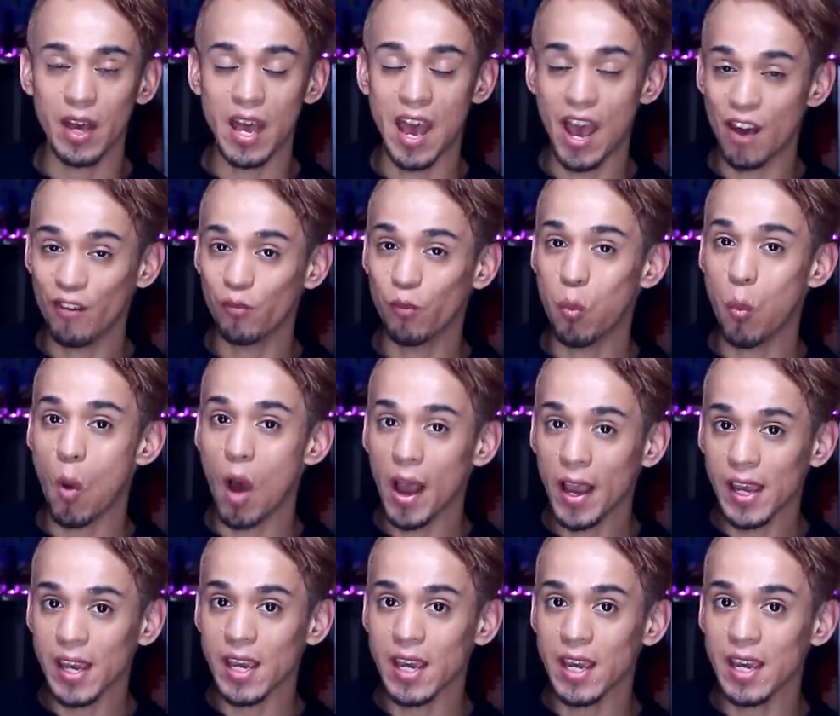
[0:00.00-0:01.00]

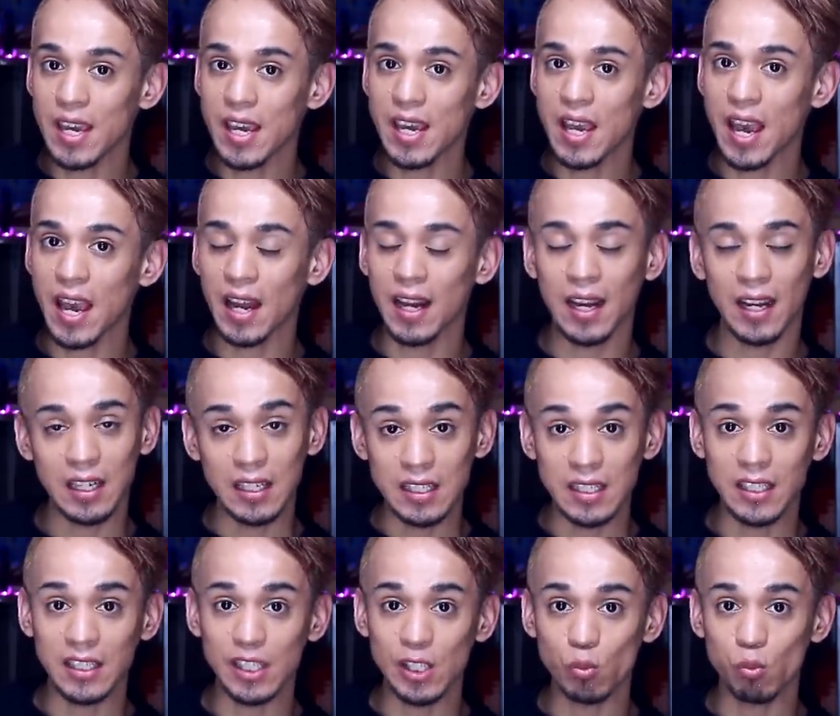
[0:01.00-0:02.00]
FYE and like I
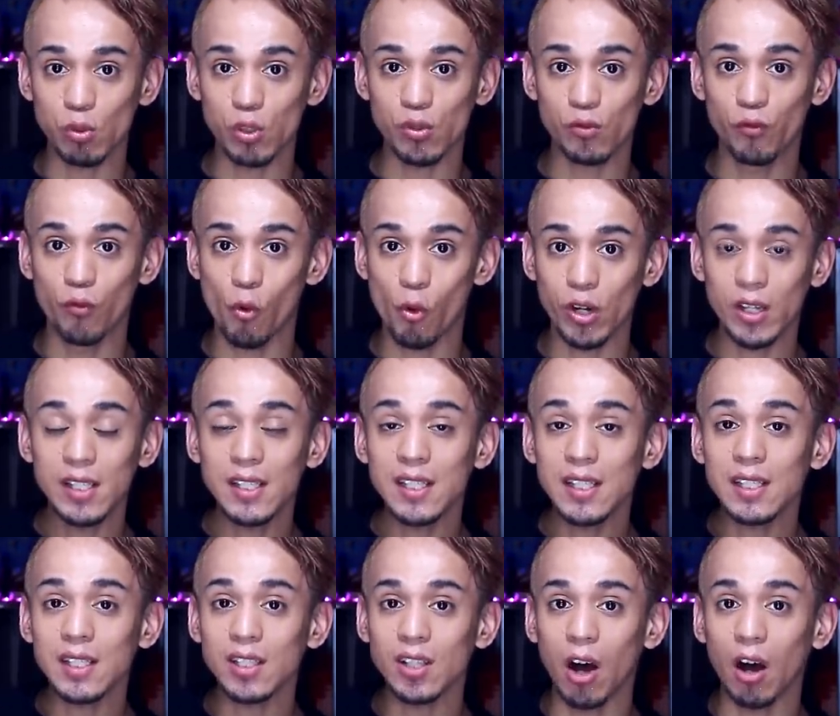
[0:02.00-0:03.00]
said this was
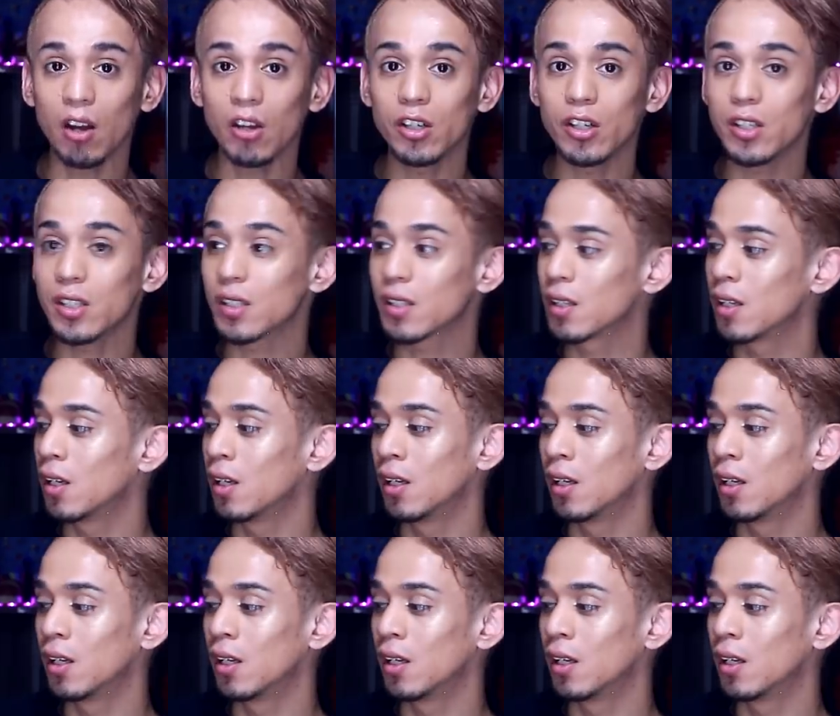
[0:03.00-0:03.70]
$46.